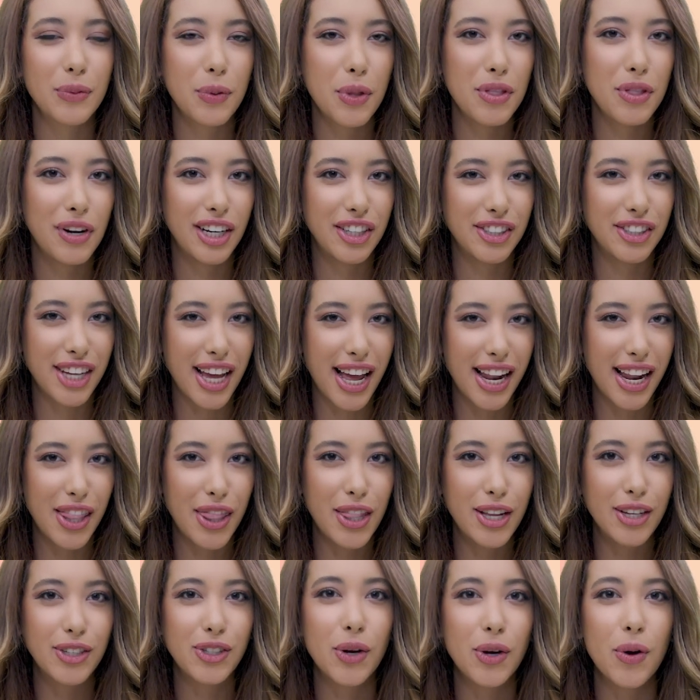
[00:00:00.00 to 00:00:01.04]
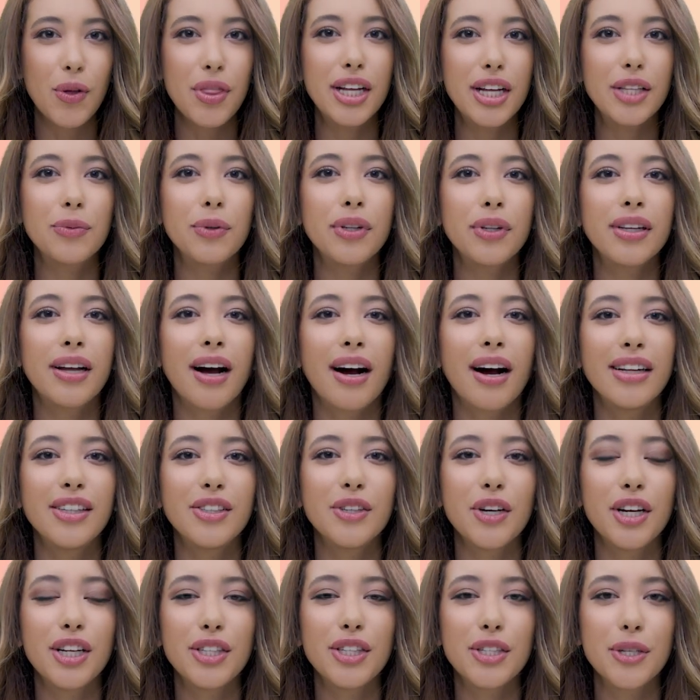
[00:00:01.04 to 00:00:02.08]
with Rachel, the show that will guide
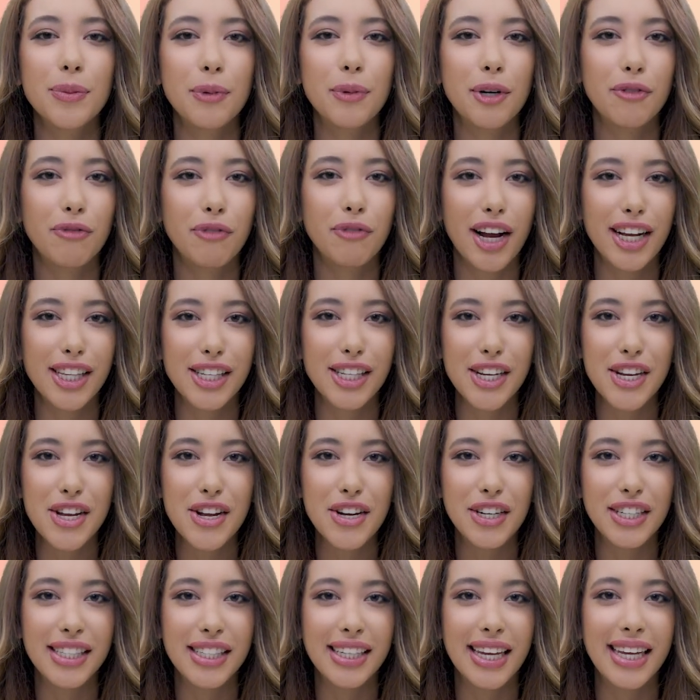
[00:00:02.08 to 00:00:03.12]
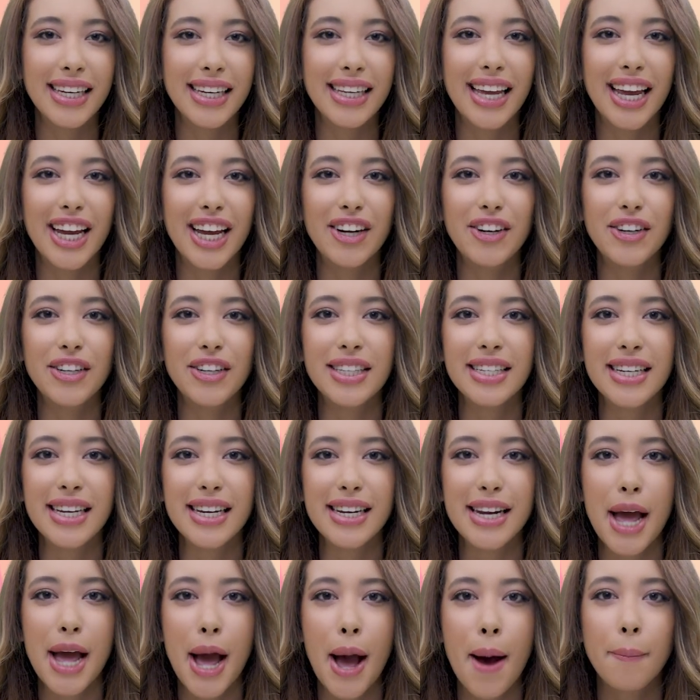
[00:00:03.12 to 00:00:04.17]
you into perfecting your skincare
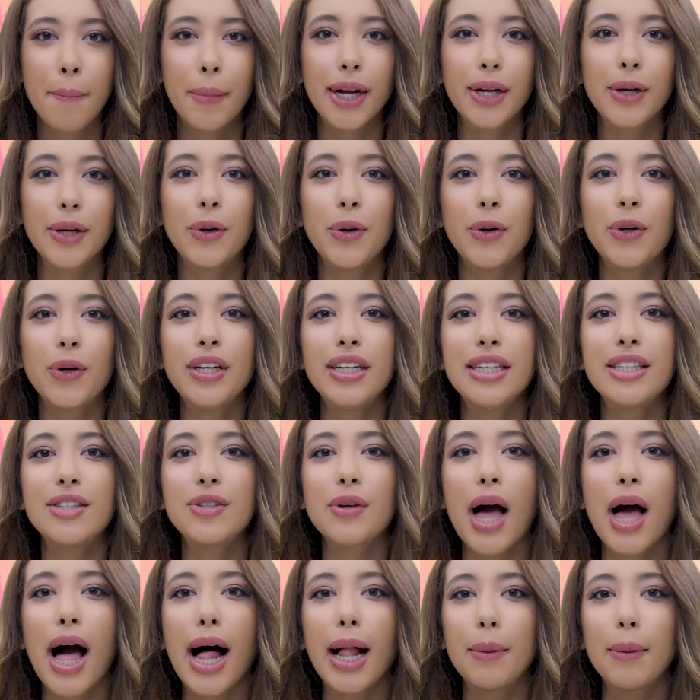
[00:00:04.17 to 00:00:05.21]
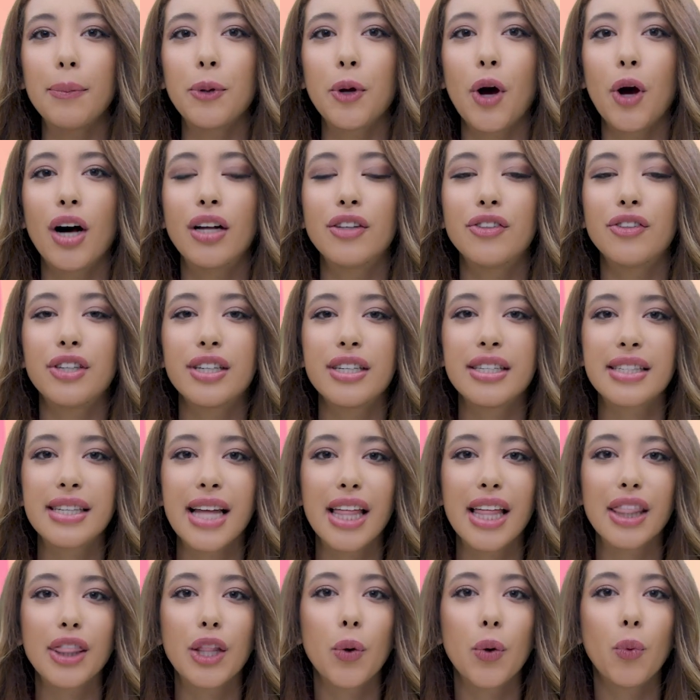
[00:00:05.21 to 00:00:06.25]
routine. My goal is to help you
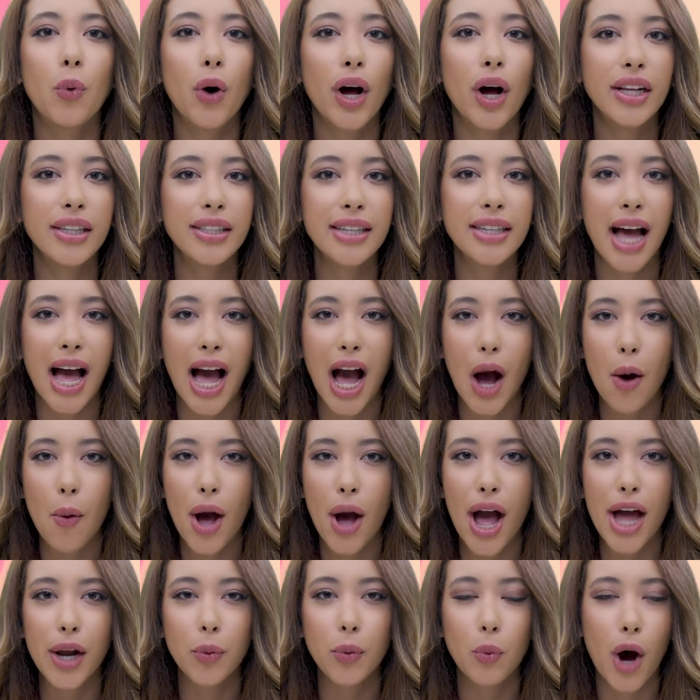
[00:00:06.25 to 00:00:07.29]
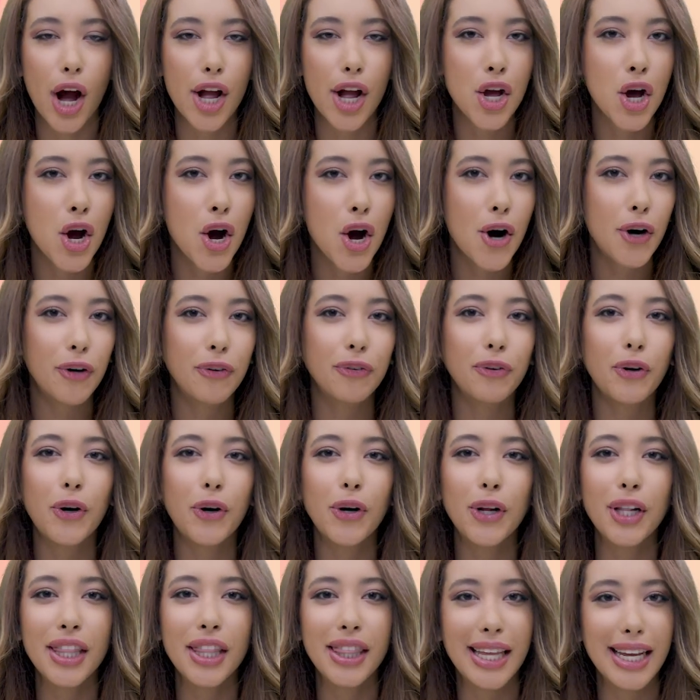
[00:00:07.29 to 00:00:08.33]
understand the what, how, and why of
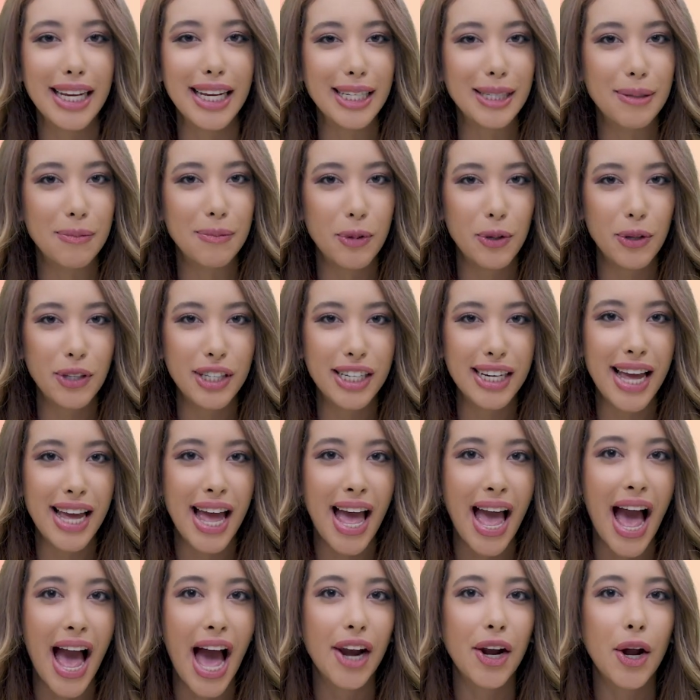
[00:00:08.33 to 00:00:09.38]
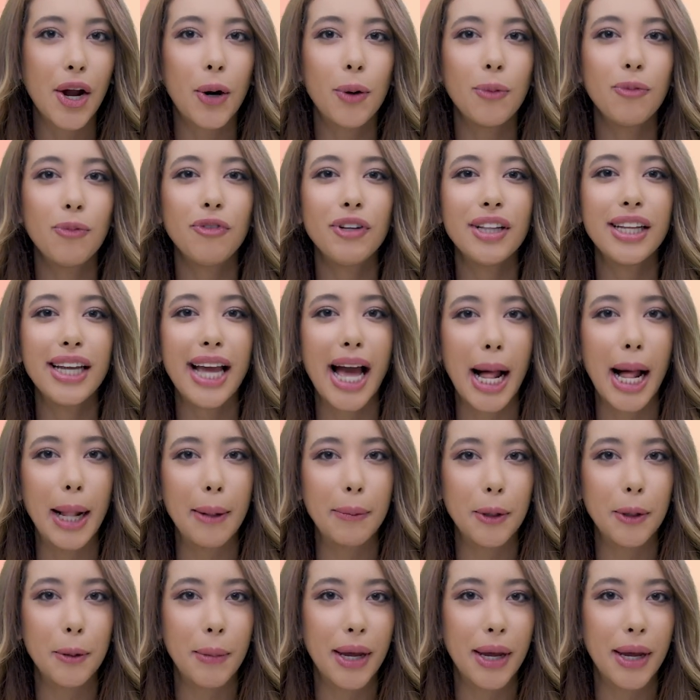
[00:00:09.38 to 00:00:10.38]
all things beauty and hopefully help you